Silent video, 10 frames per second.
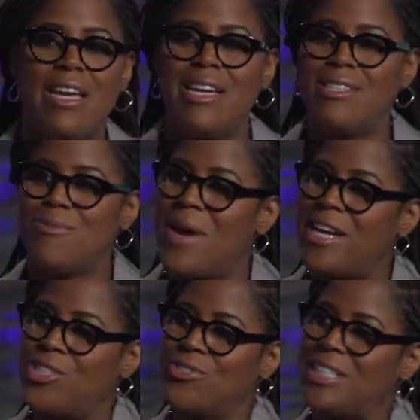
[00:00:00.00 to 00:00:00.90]
It's
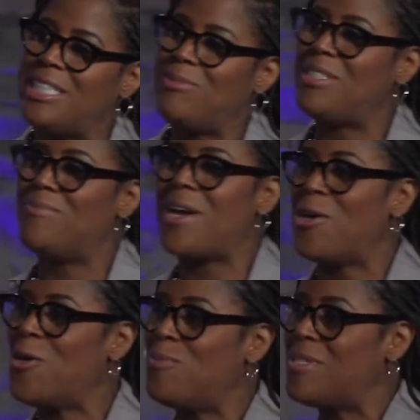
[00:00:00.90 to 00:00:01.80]
my dreams and my
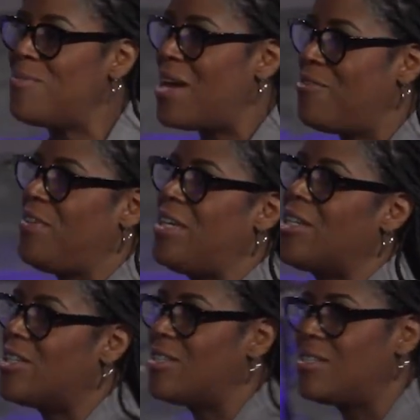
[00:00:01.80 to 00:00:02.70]
hopes and my
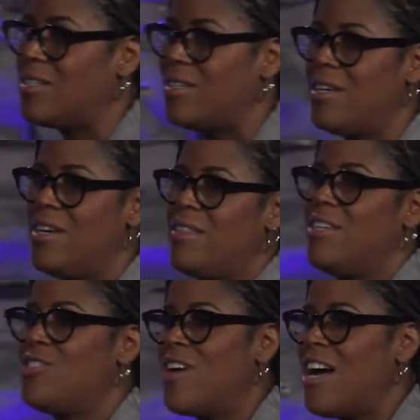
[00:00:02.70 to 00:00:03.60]
fears
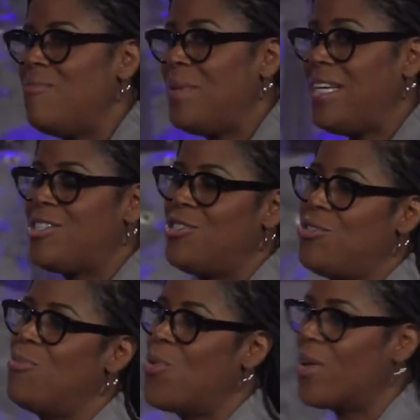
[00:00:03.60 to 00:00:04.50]
that drive me to
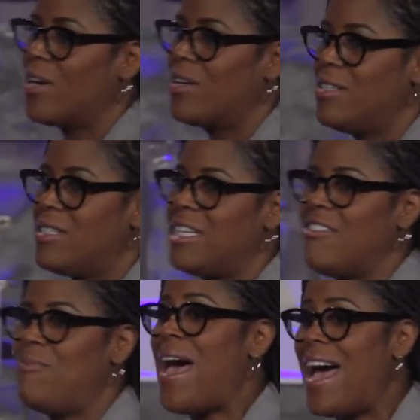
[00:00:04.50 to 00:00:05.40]
do more, to
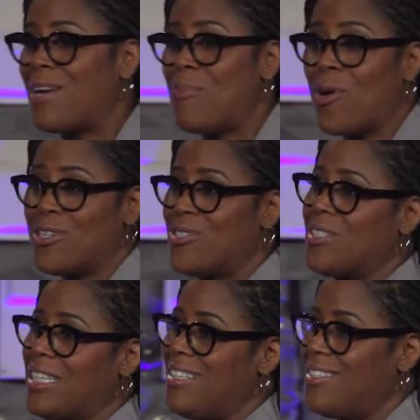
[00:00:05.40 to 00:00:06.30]
give back
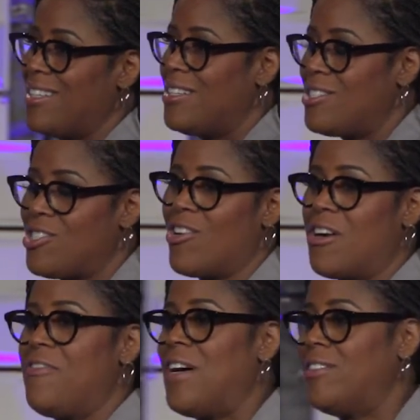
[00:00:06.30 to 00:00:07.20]
personally, to
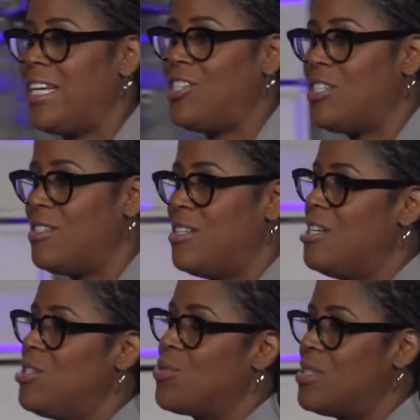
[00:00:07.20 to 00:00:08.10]
start a foundation,
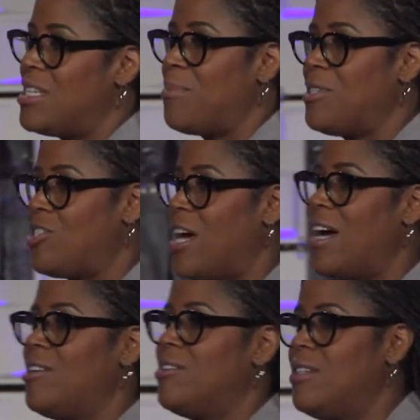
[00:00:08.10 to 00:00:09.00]
to adopt a
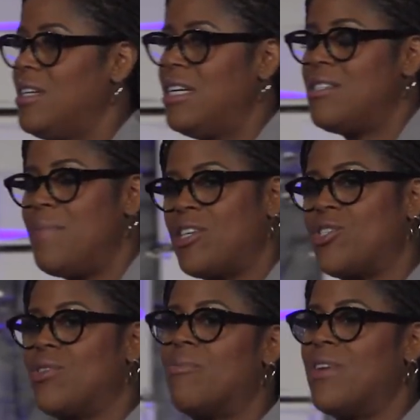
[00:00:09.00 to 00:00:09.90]
child, to make
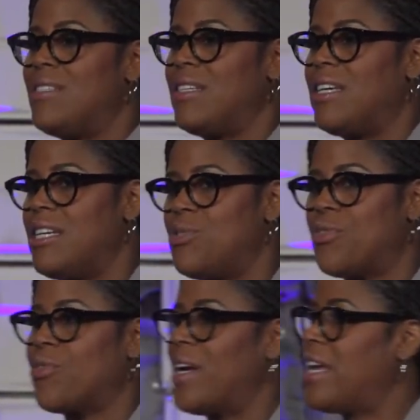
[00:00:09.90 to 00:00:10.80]
sure I'm raising kids
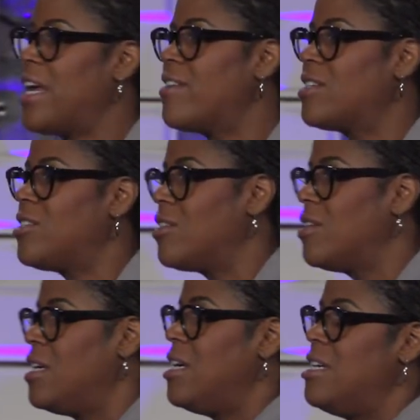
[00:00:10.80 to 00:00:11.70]
with great character,
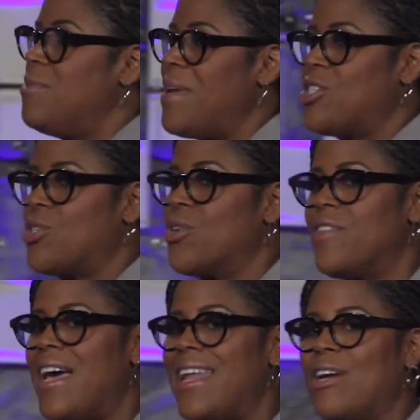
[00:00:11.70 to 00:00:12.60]
to make sure
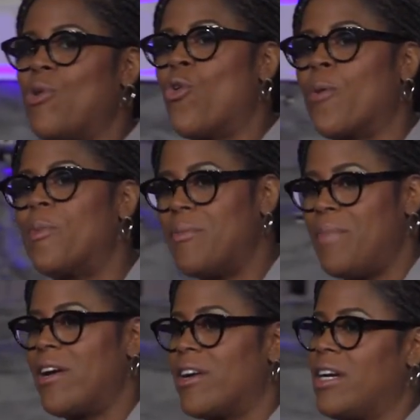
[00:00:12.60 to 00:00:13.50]
that in corporate
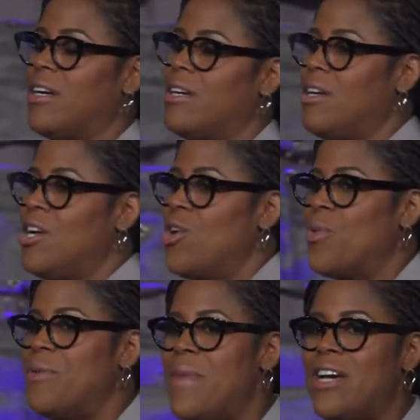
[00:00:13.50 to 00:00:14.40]
America,
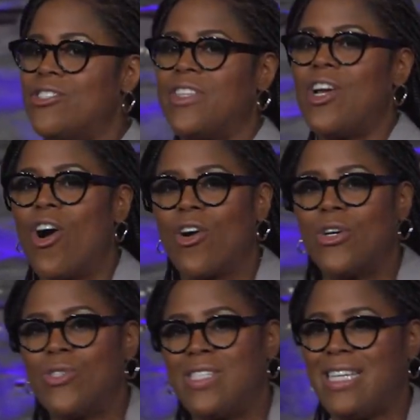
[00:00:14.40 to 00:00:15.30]
we measure the
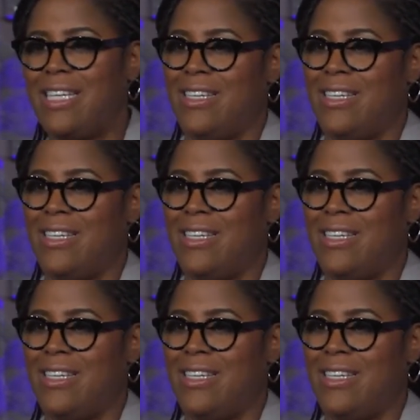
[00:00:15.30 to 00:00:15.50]
ROC,